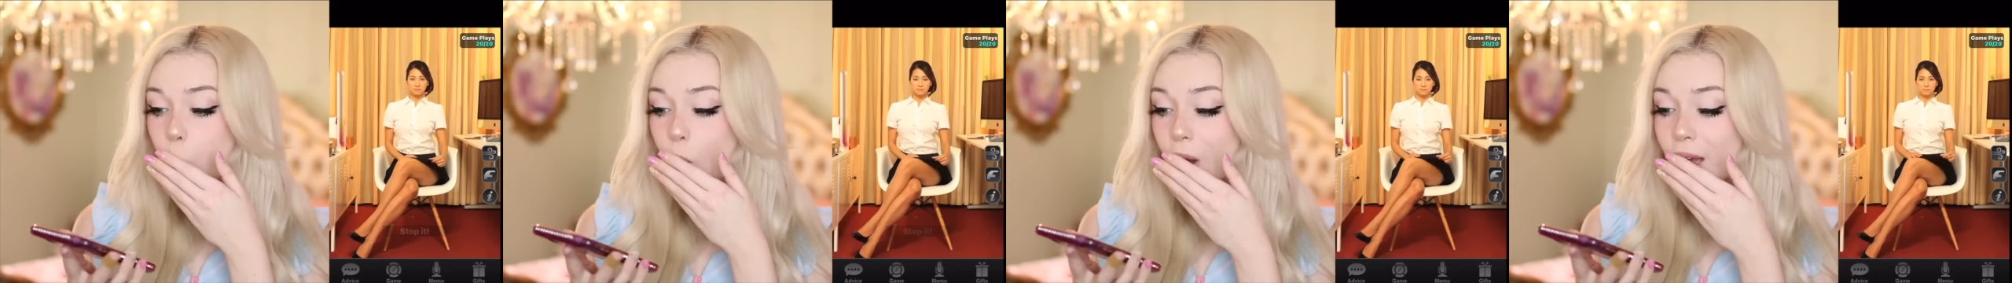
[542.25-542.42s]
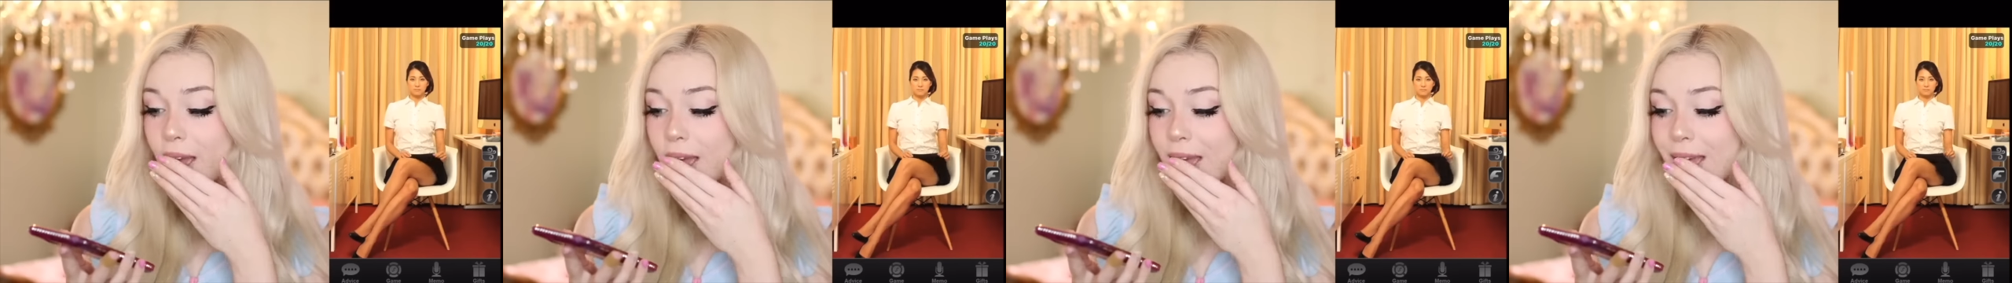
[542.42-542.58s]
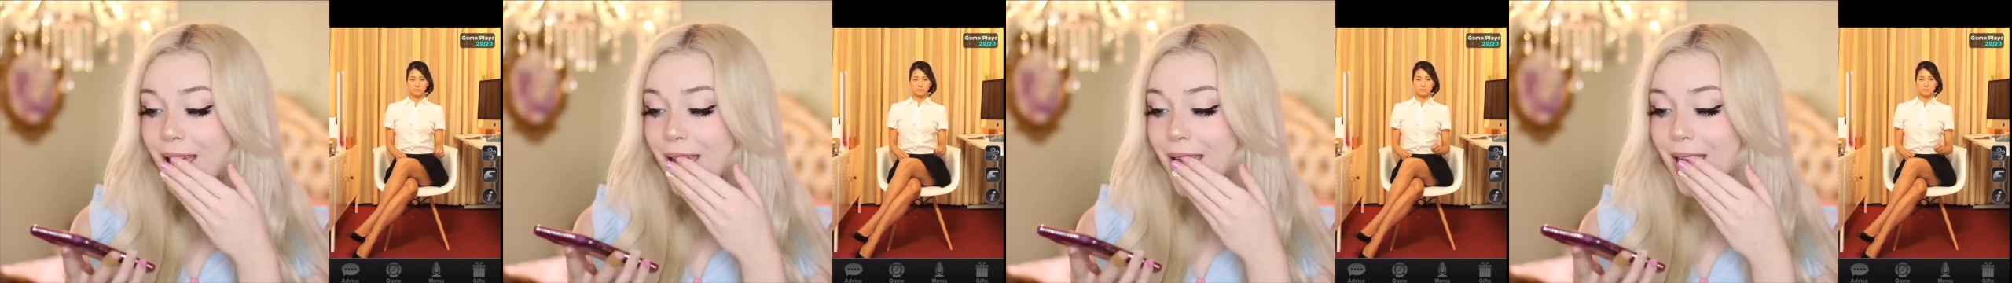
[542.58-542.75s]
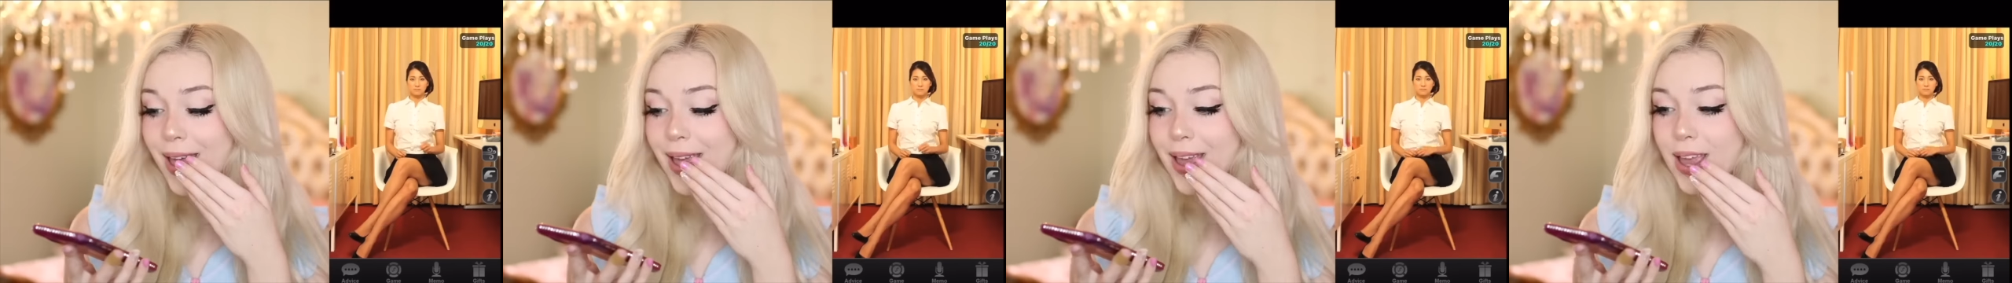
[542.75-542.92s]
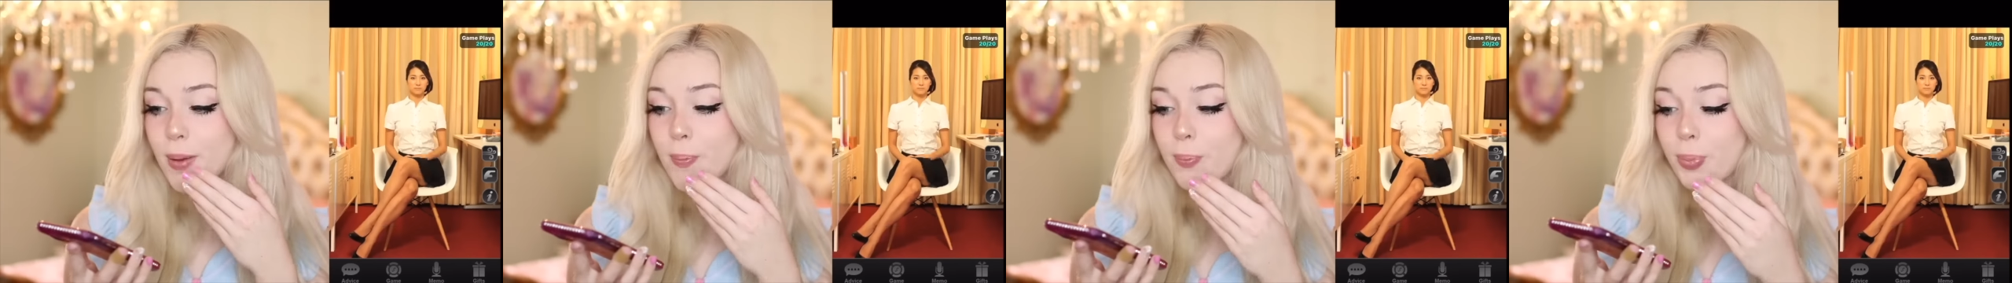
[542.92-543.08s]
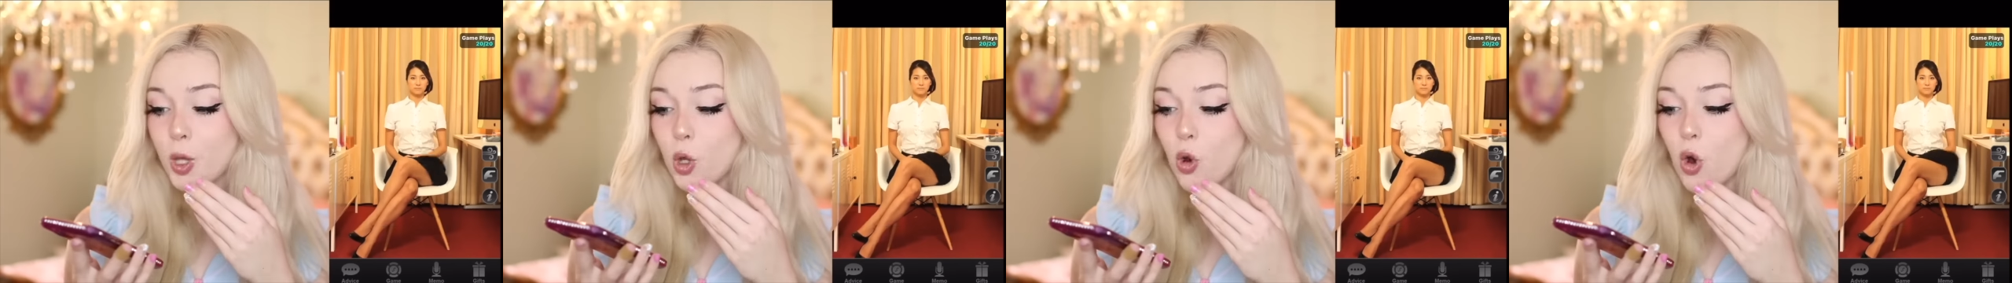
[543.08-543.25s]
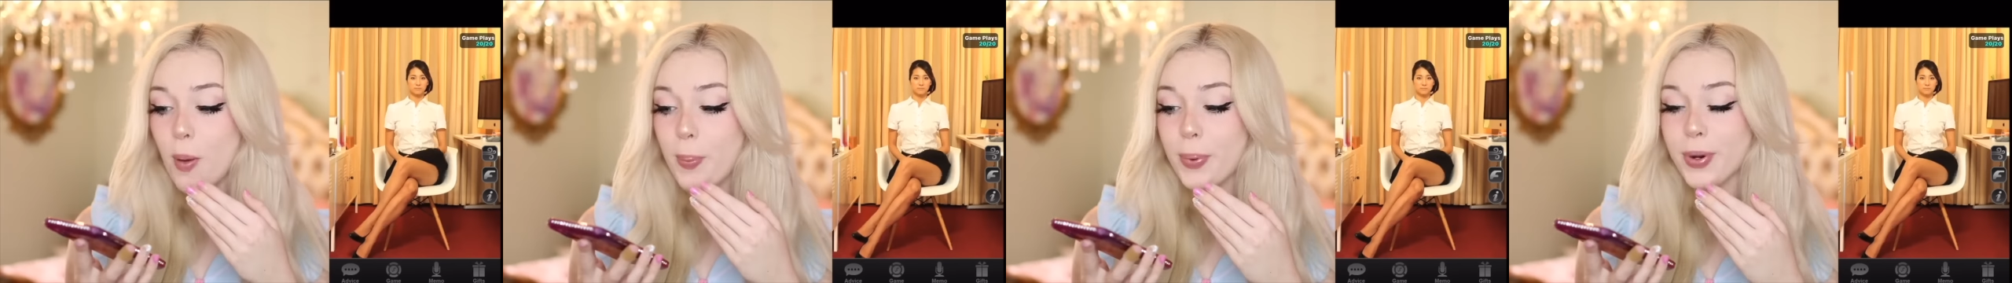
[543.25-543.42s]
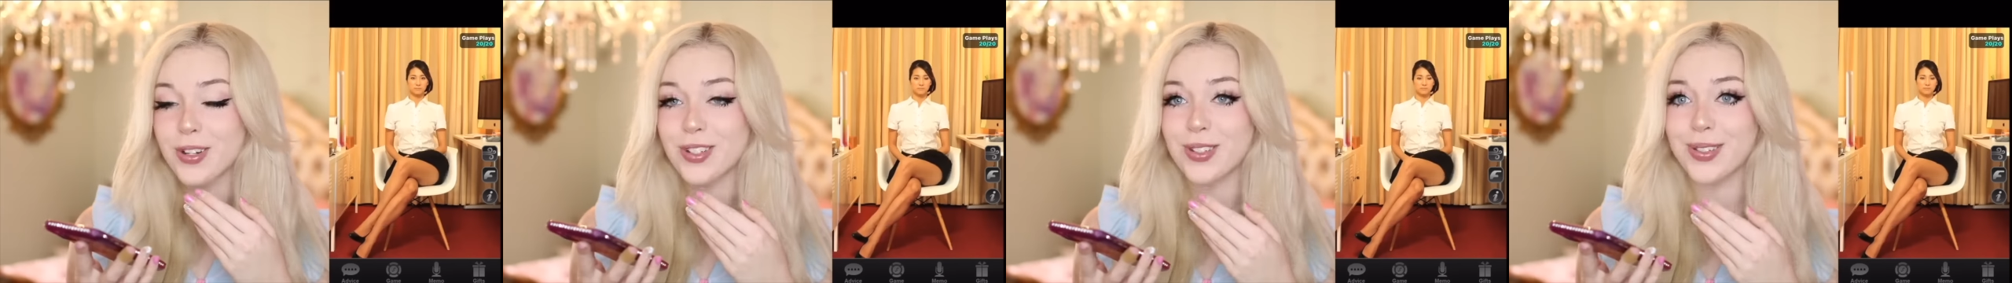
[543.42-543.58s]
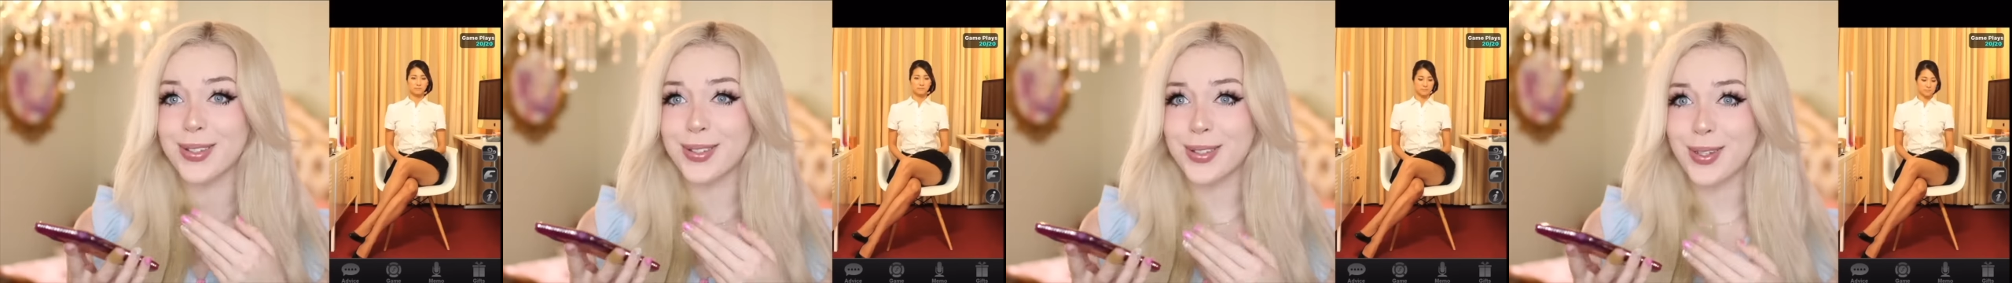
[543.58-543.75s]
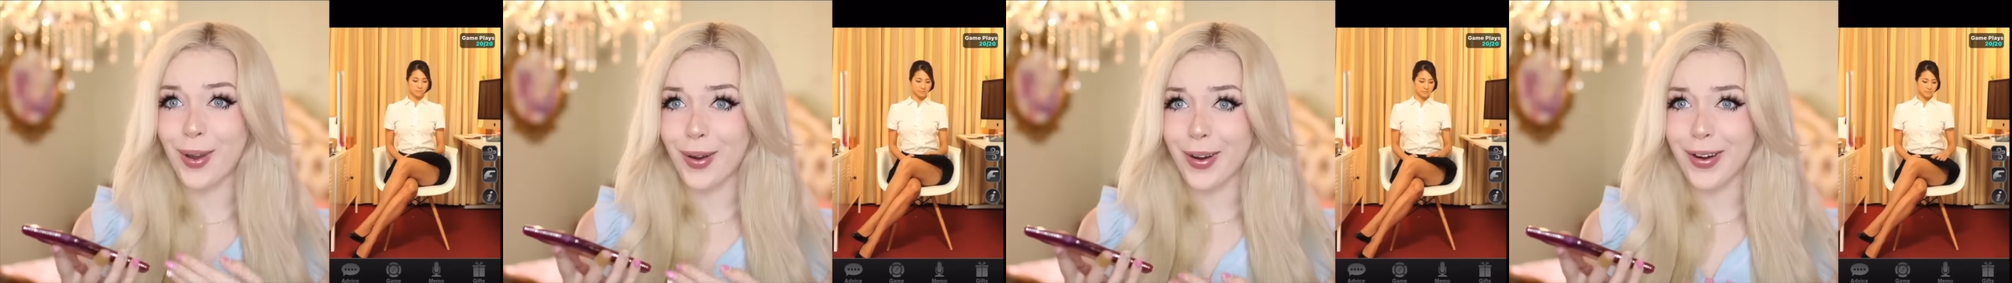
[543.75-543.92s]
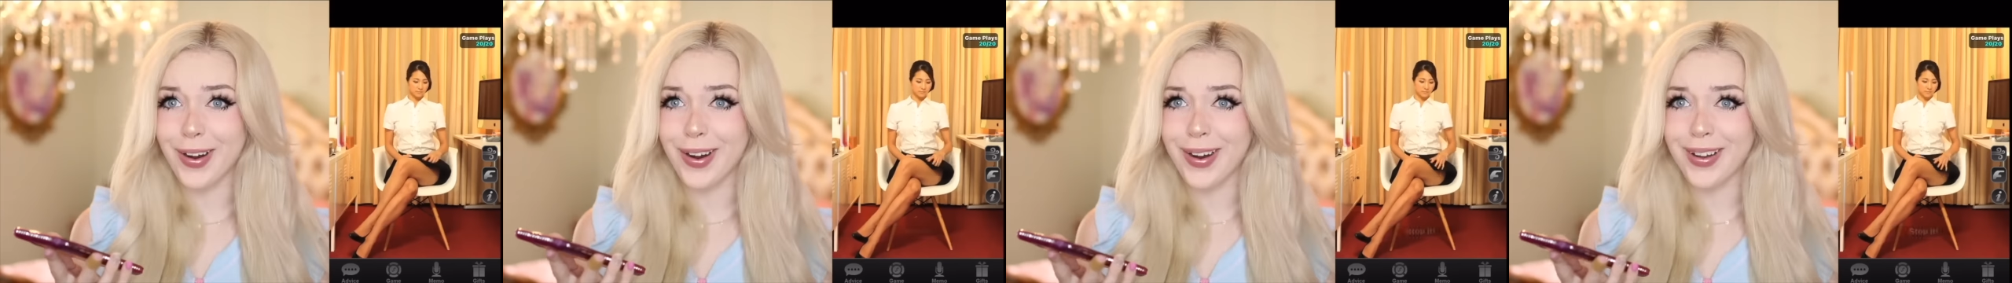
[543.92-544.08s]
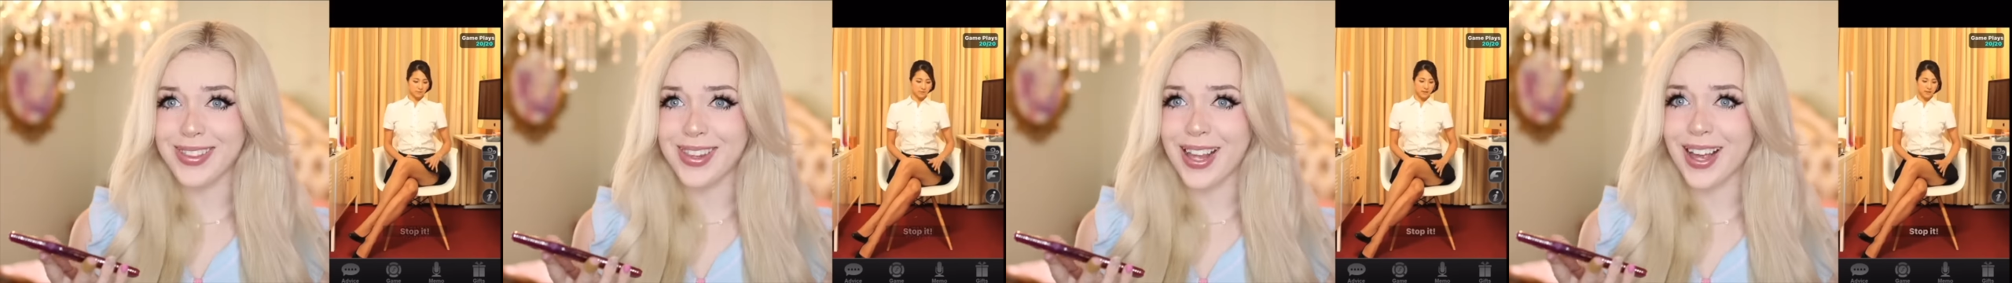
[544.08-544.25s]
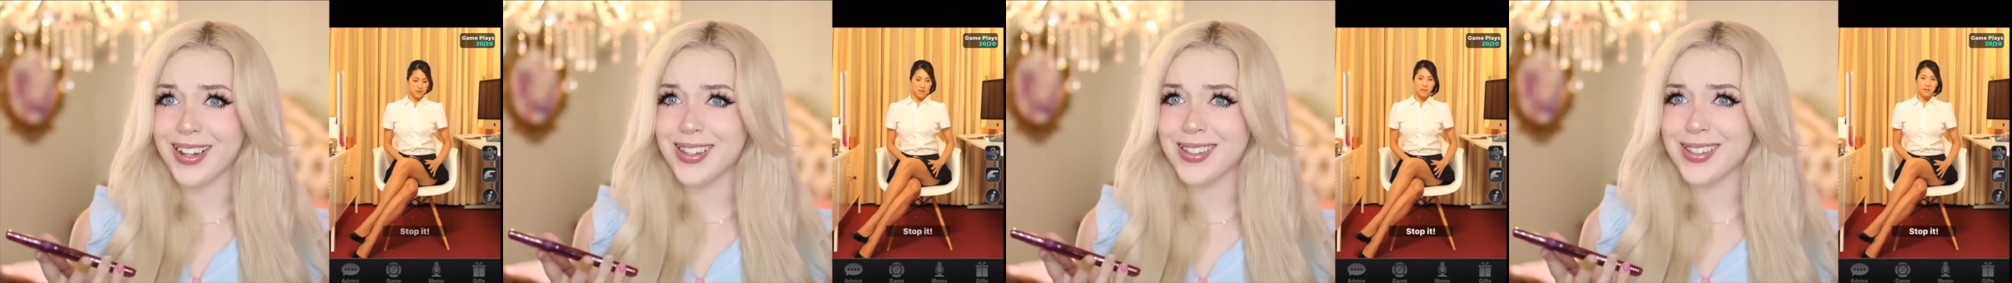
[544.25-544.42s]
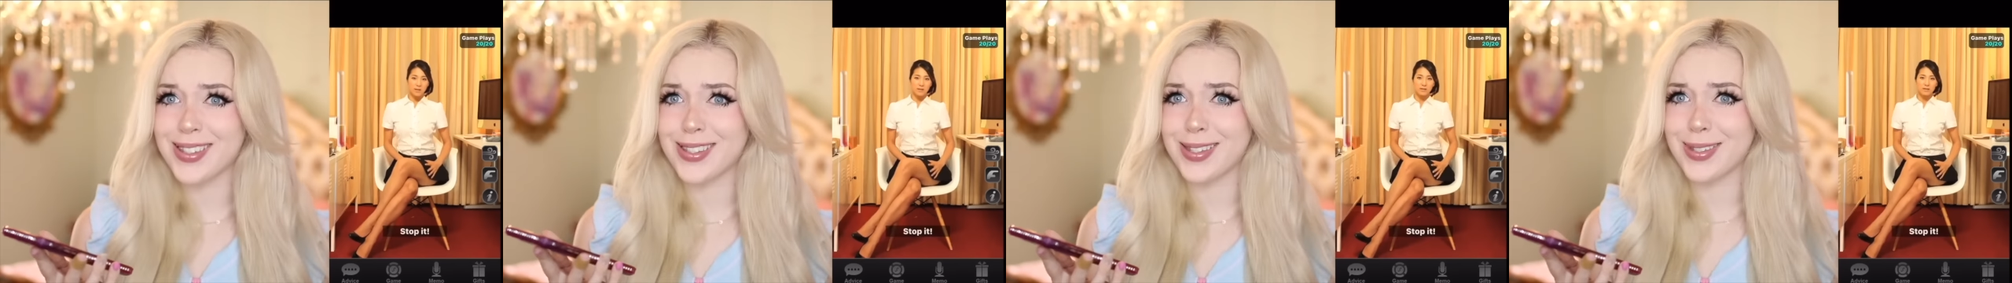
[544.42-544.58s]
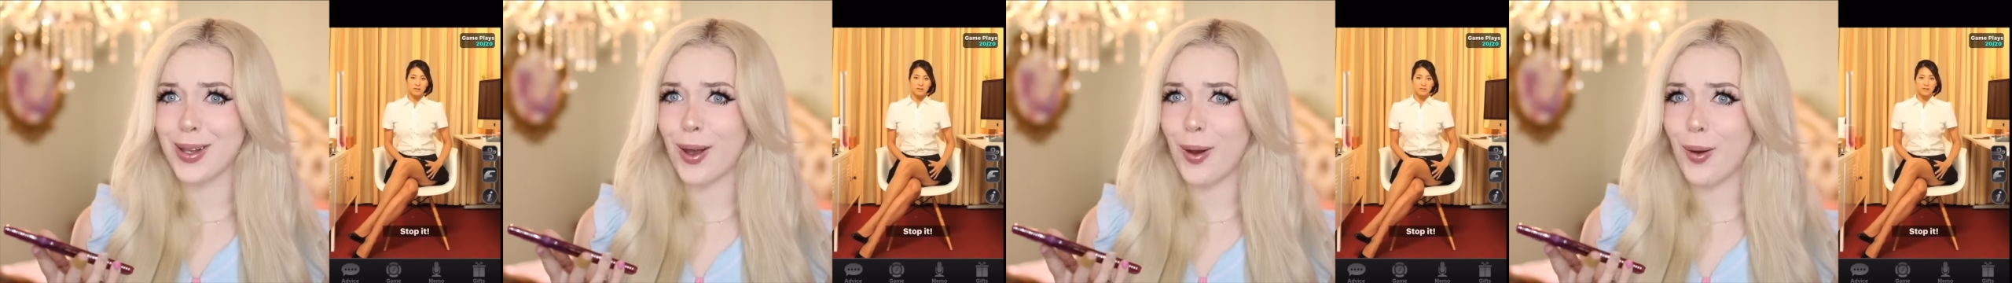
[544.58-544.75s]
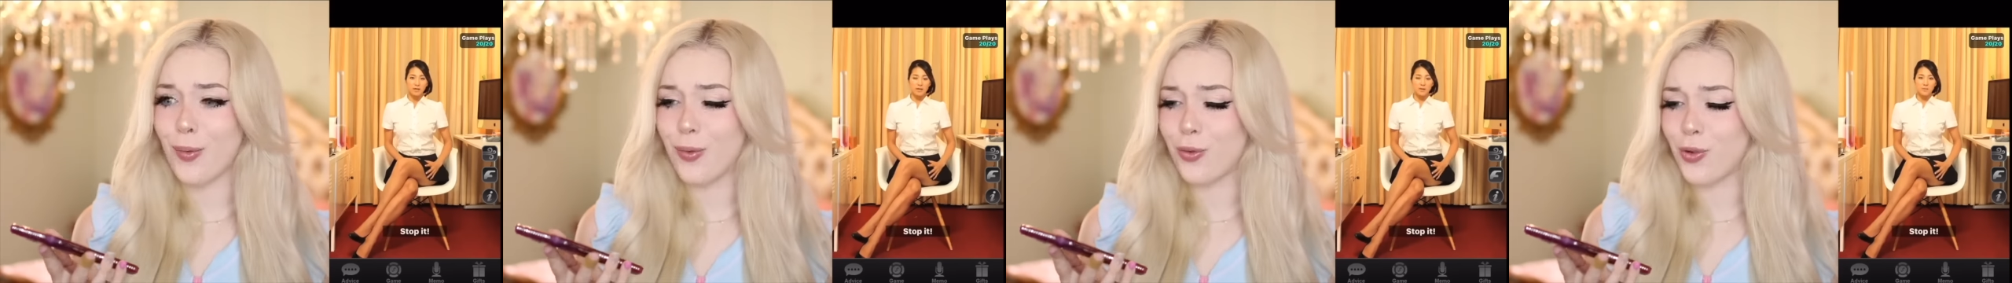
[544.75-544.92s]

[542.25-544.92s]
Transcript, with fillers: way! It blew up her skirt? That's so